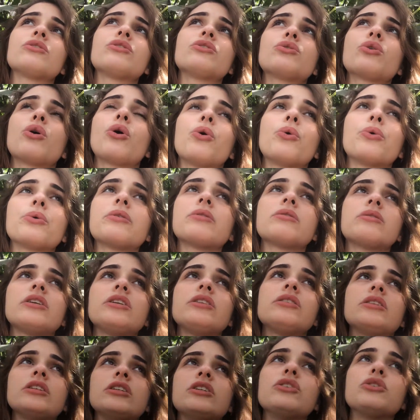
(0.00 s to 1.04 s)
totally
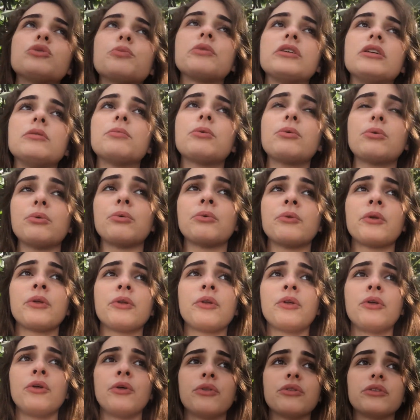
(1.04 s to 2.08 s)
teach people
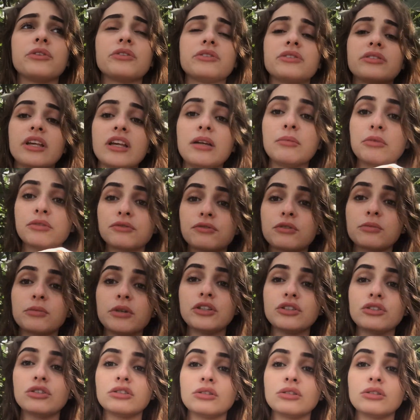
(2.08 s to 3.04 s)
the same information